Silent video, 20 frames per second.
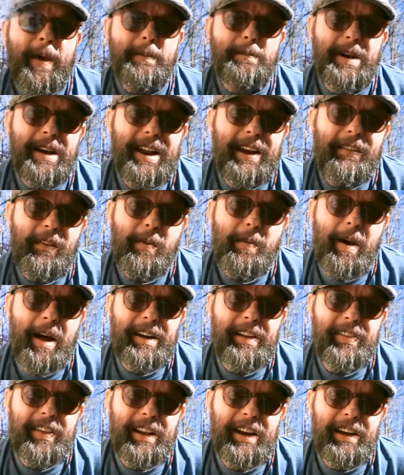But
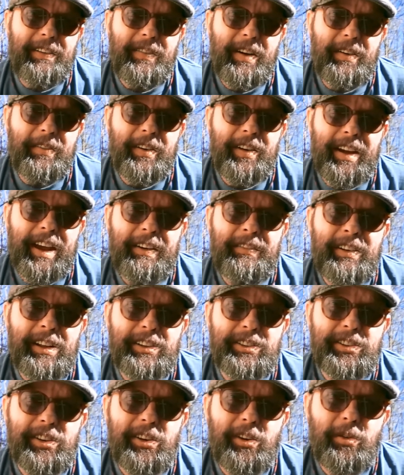everybody that I've ever given
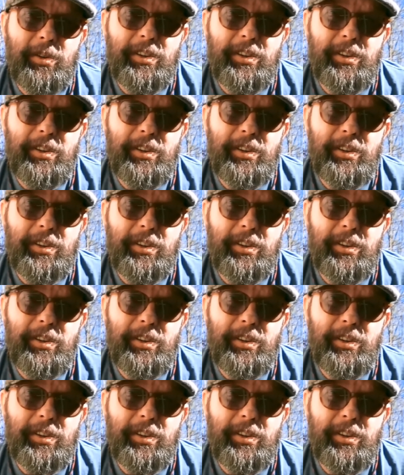it to